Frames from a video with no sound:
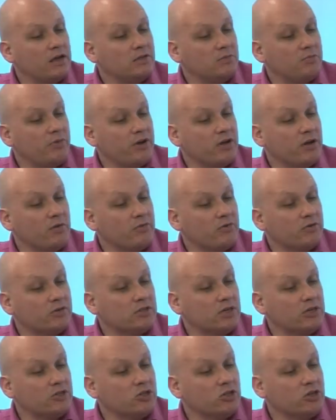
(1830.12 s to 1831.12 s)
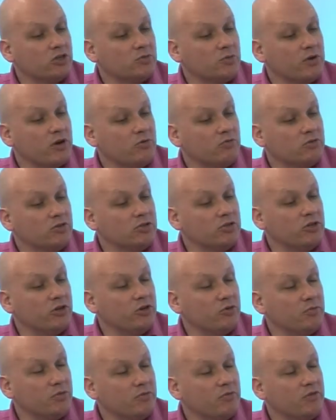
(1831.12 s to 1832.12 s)
hate to bring up the recession because we always
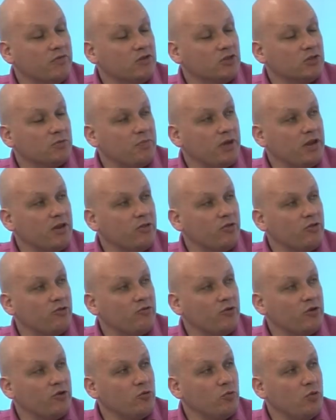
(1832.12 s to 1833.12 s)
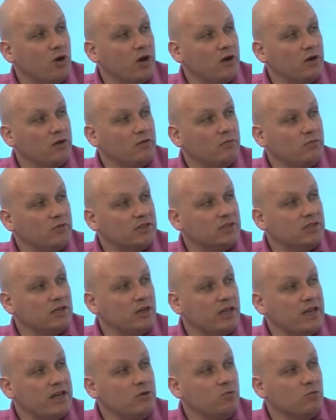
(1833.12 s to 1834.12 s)
do, but we've just been through one. We're
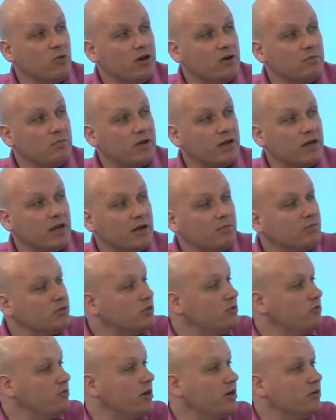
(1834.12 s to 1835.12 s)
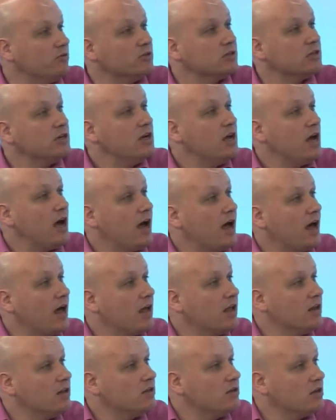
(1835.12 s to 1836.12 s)
still in one, perhaps. Who knows?
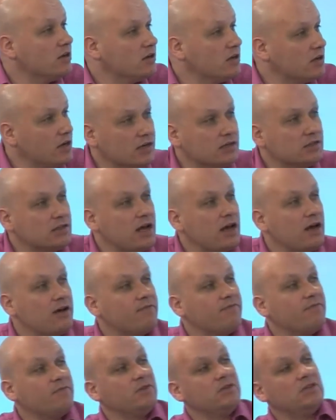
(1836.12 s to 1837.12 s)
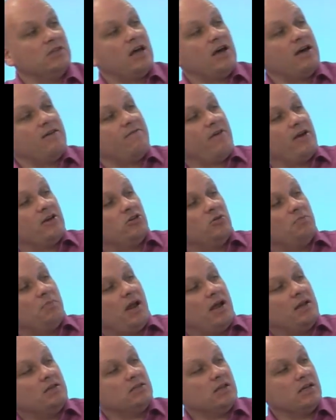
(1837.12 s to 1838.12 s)
And did that affect your
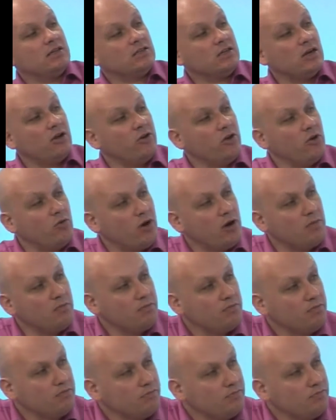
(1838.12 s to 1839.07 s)
plans? Did that slow you up?